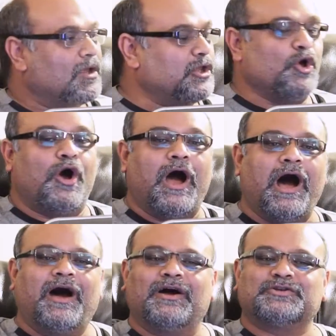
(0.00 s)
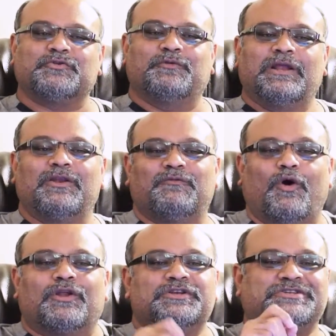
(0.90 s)
Your heart will
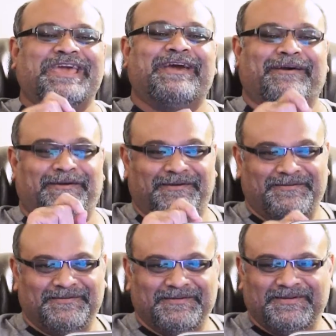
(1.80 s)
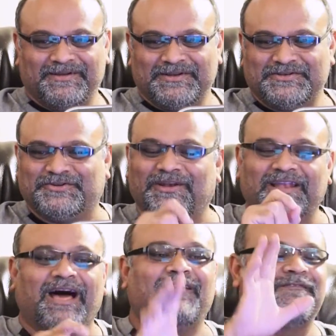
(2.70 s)
volunteer to
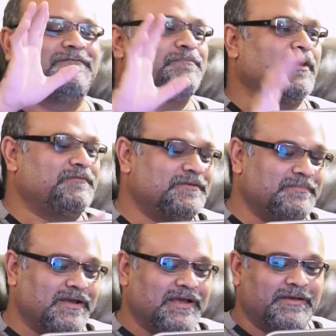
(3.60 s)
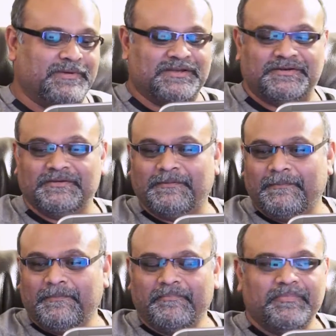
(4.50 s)
love Prophet Muhammad
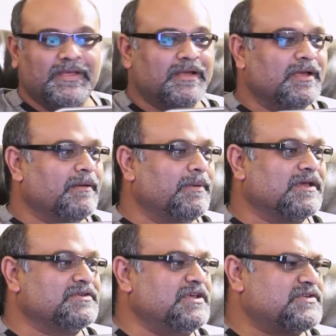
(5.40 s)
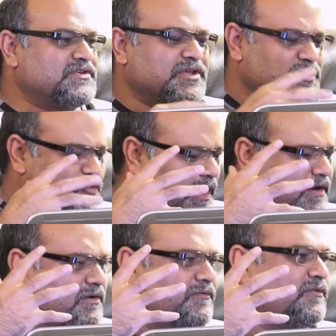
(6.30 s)
because he's such a
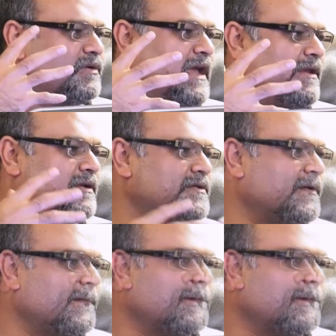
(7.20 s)
wonderful character.